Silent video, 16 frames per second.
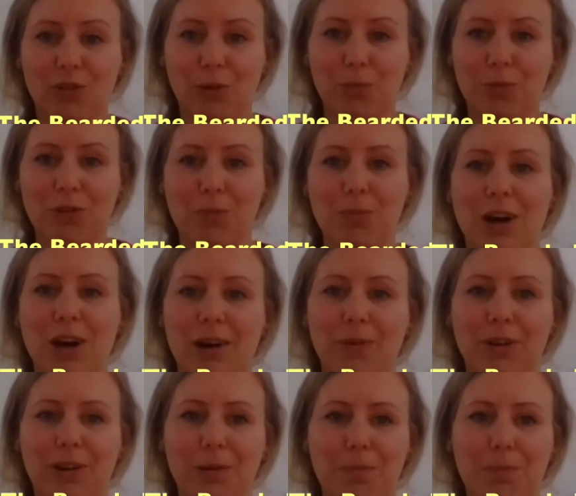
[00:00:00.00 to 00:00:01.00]
from somewhere
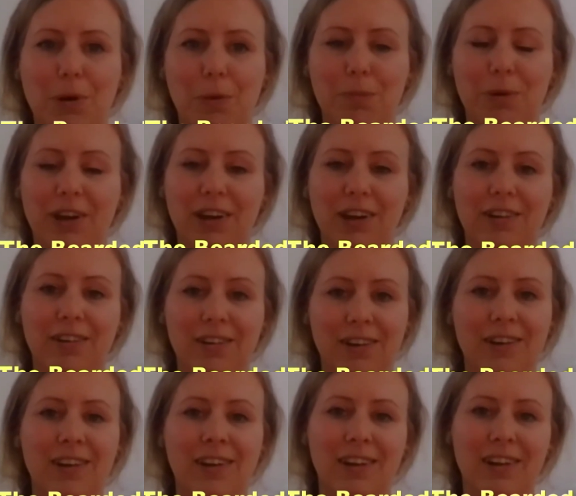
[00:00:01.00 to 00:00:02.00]
and pop it in,
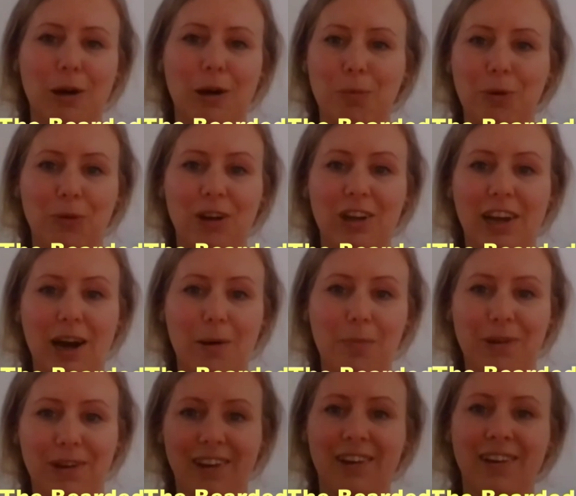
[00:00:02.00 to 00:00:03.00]
and they'll be really
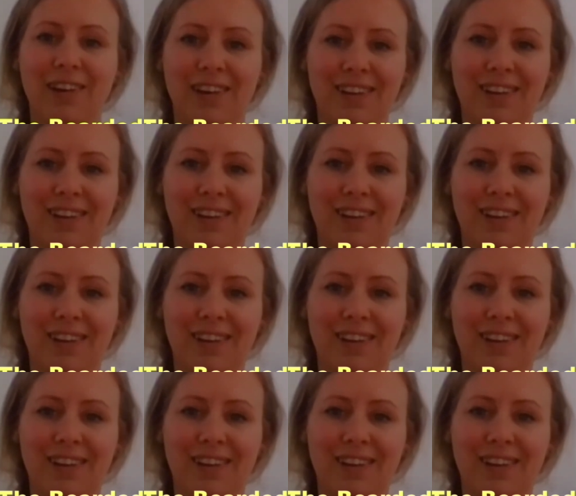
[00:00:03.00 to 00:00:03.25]
happy.